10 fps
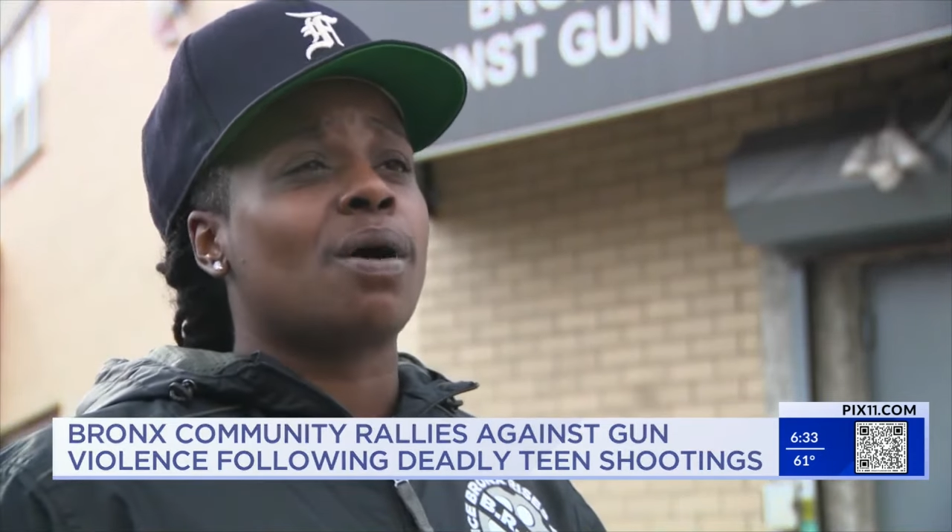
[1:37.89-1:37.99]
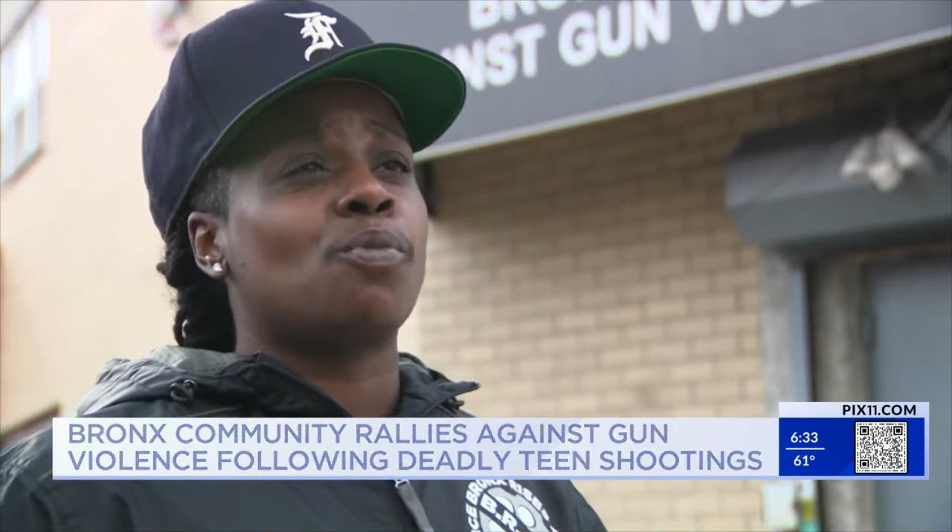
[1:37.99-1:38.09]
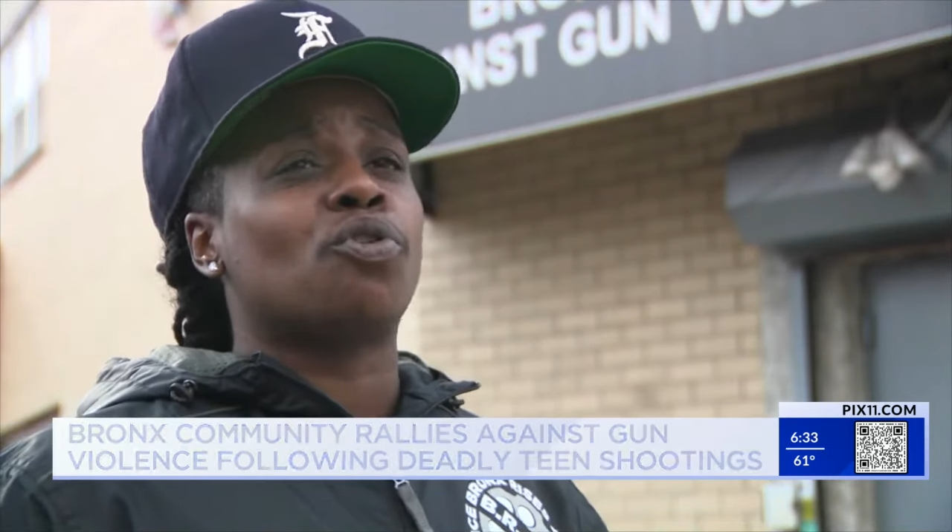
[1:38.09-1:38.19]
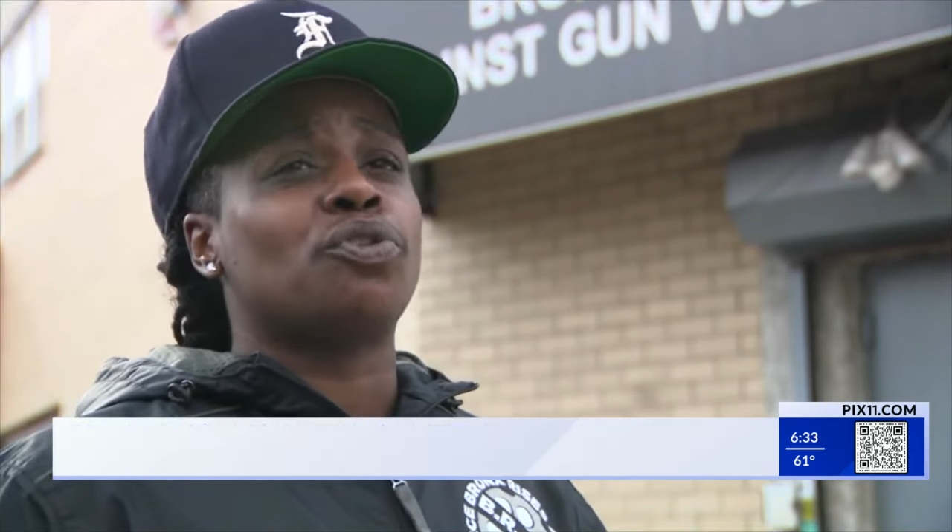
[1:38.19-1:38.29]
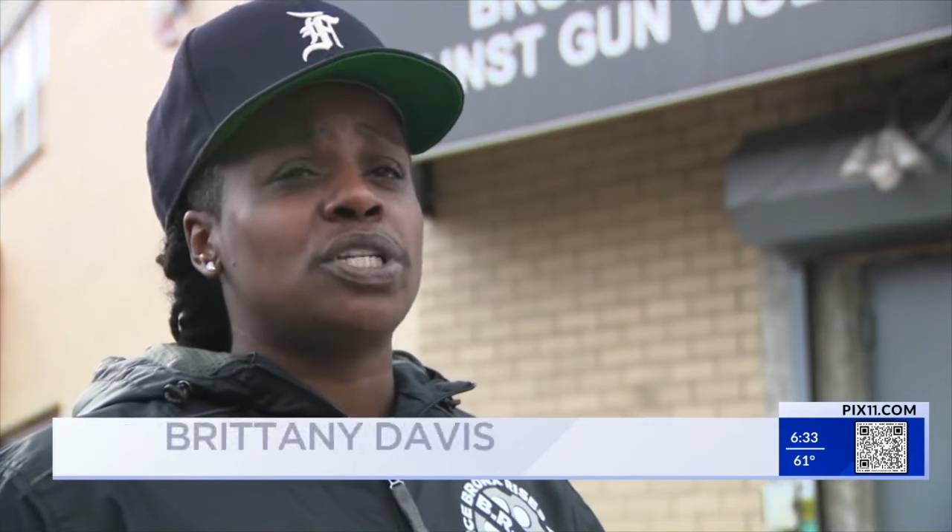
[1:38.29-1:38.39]

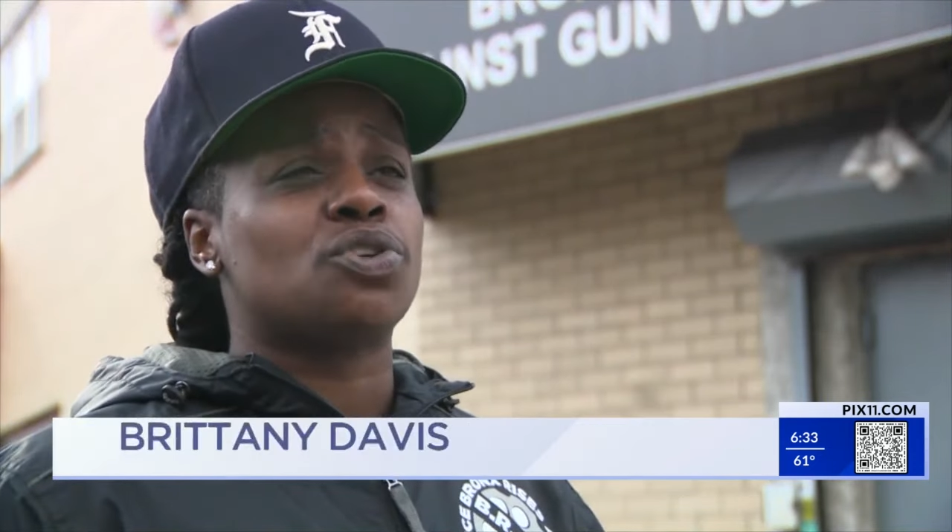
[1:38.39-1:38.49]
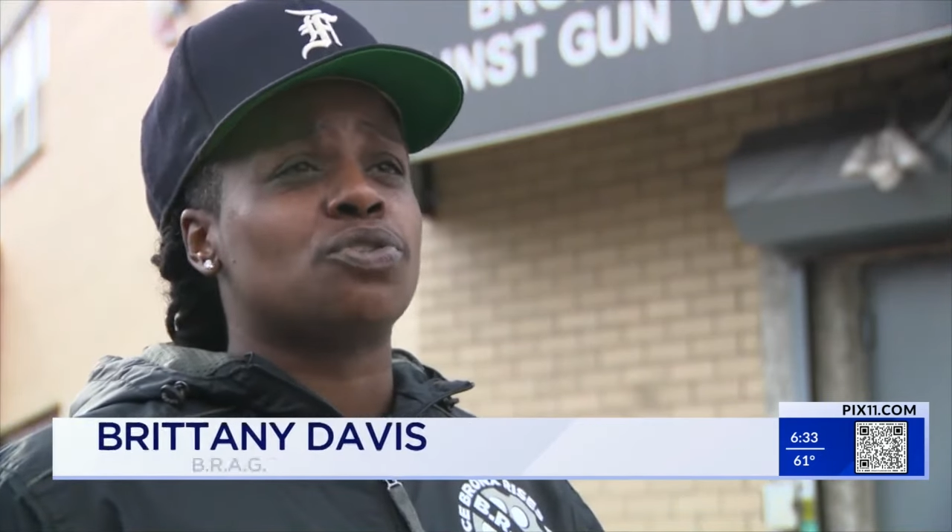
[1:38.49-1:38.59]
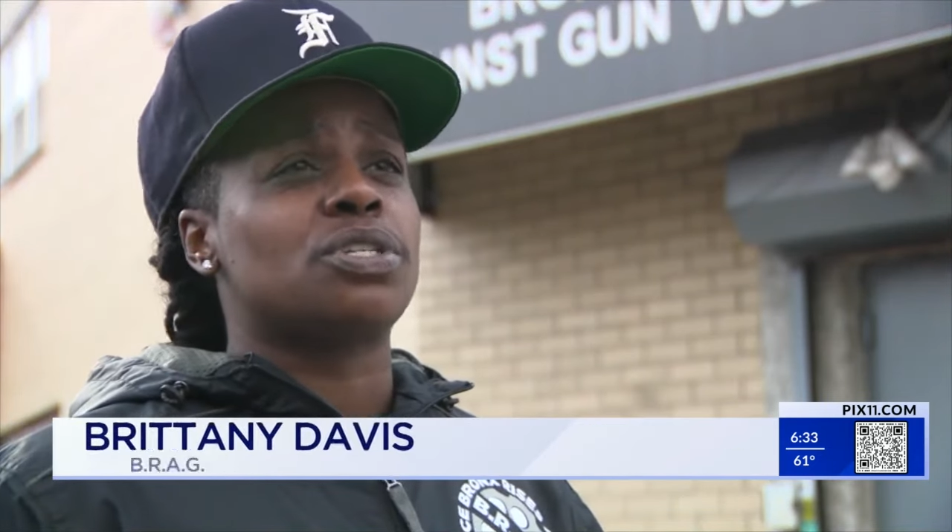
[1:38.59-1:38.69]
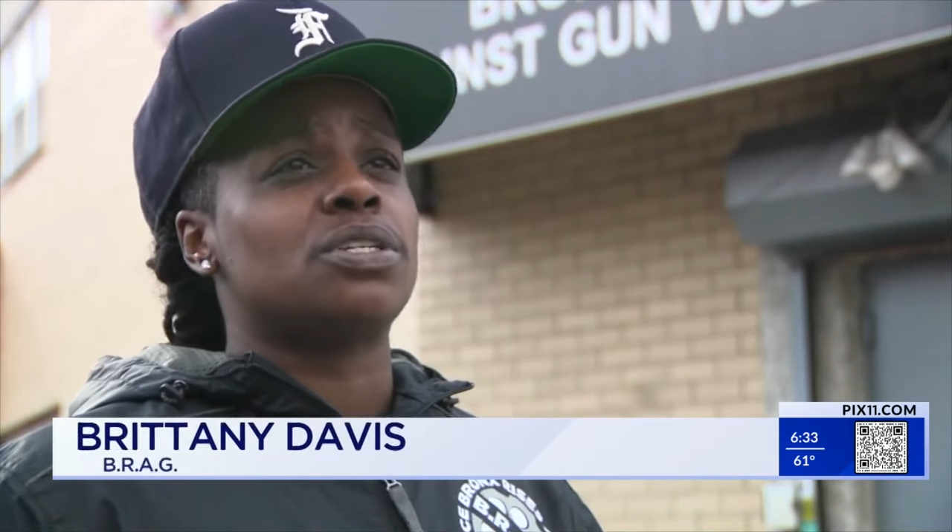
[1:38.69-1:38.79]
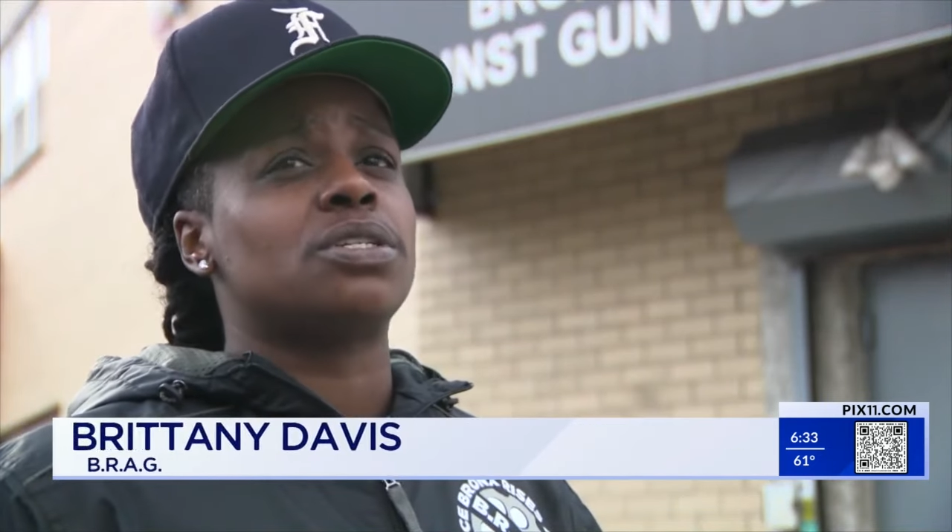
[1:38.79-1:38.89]
out more
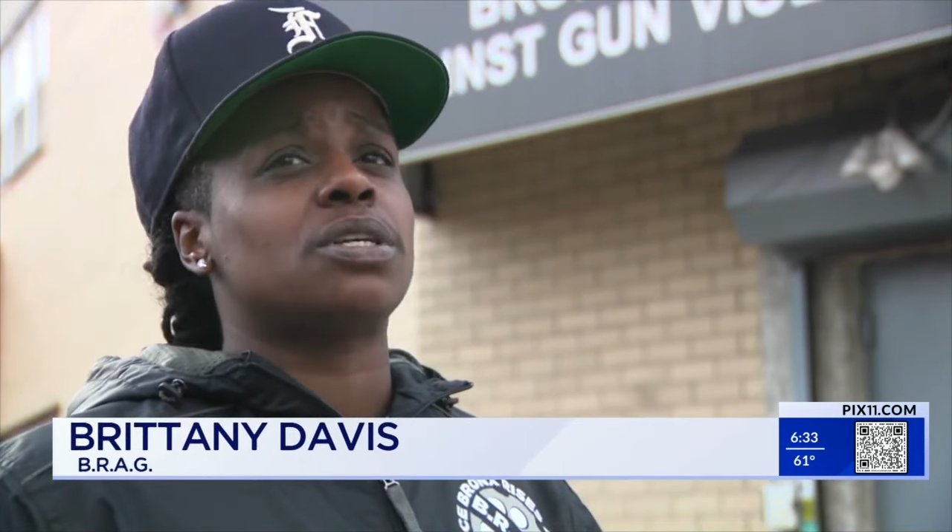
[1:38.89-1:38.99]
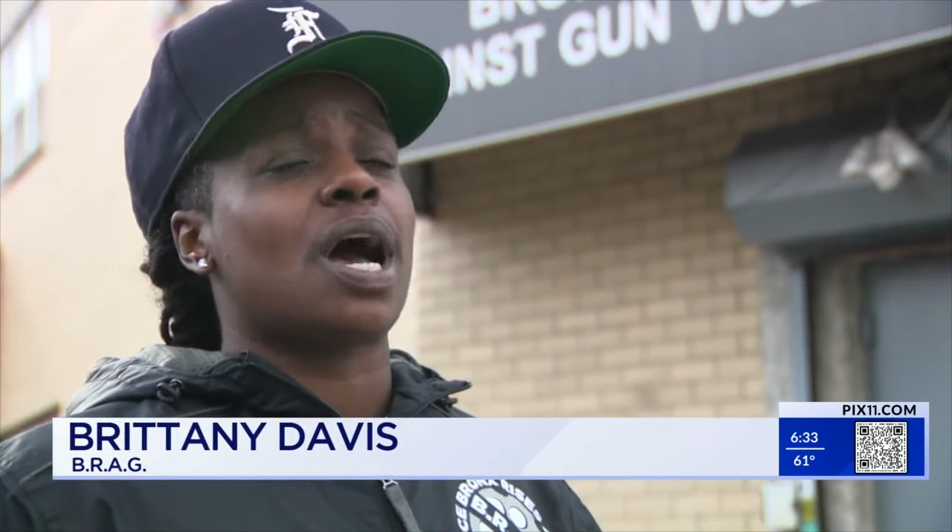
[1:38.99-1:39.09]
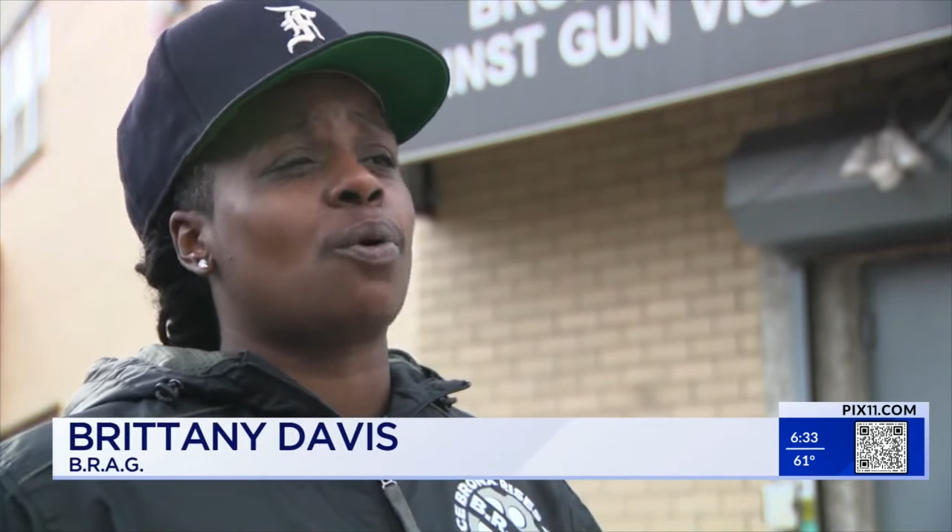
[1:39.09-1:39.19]
resources to